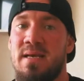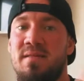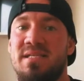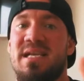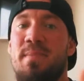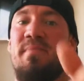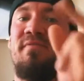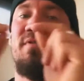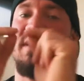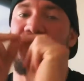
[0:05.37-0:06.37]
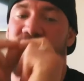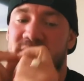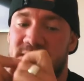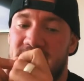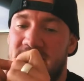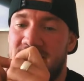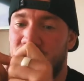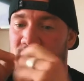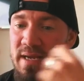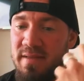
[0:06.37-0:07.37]
This has come up a few times recently
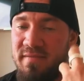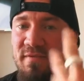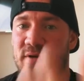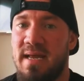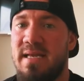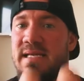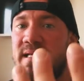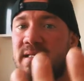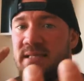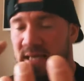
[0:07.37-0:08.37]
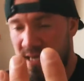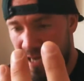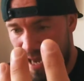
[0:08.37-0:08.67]
with a few ladies